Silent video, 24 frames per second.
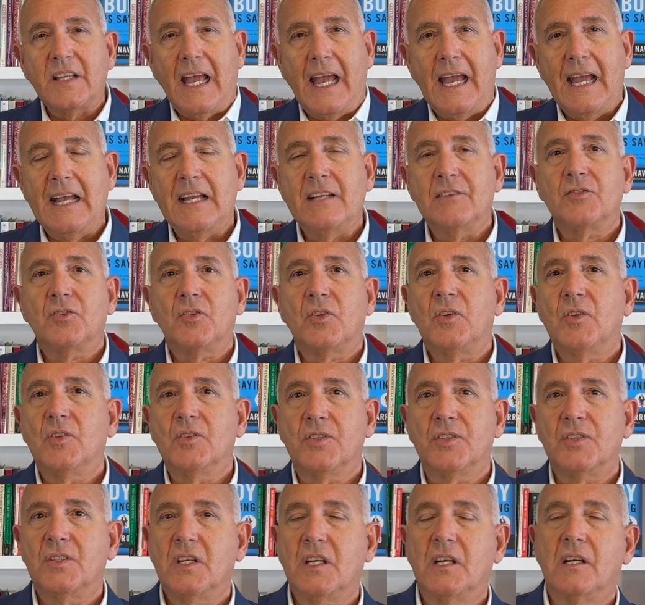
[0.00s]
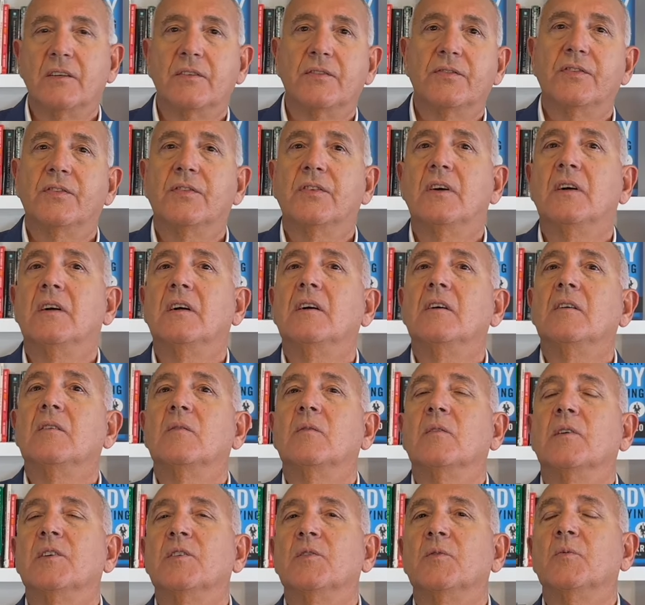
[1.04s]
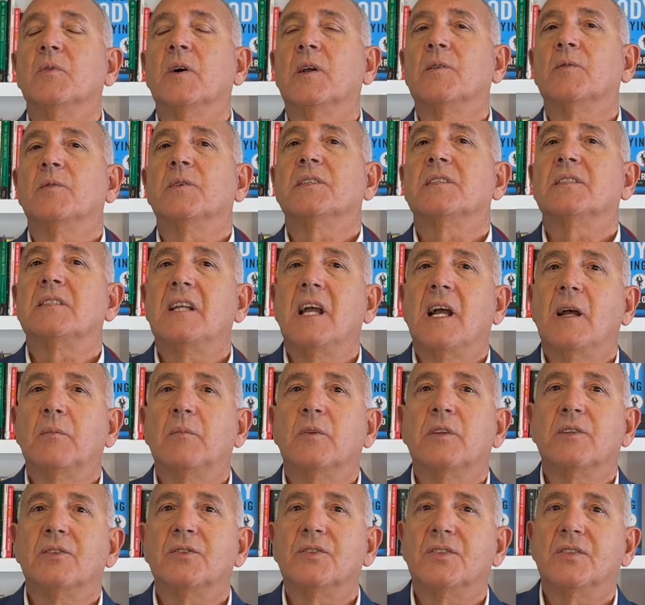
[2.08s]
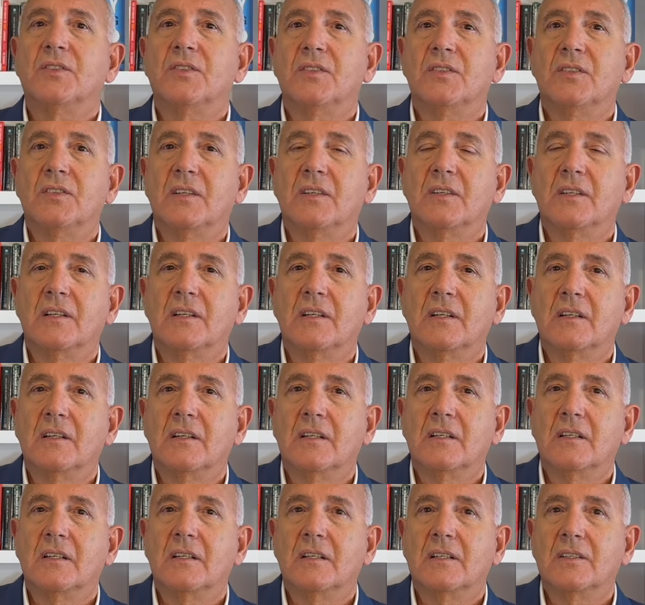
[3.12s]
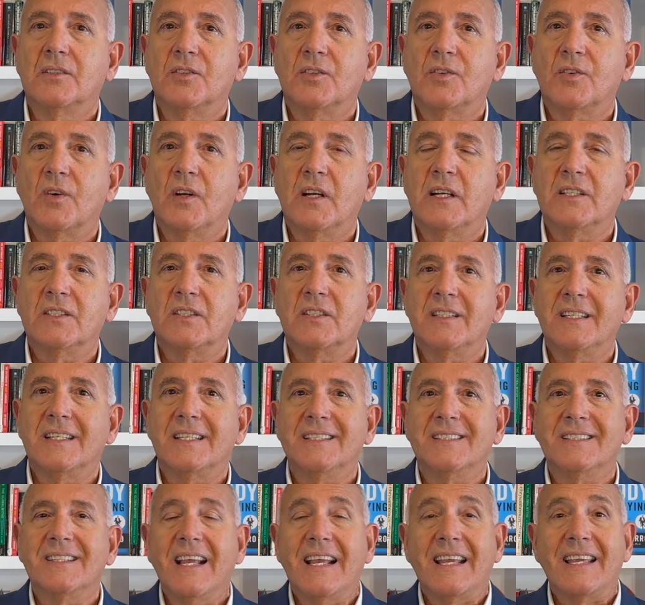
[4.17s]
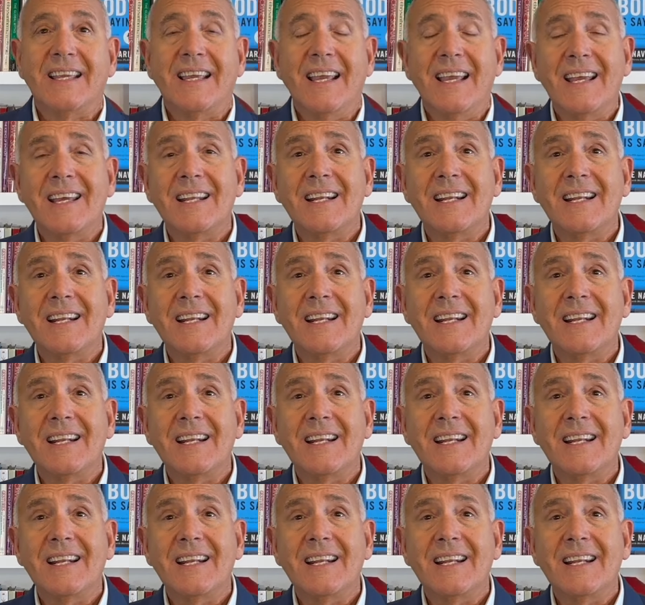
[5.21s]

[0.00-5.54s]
ask yourself, when you want to establish uh, uh, trust, is, can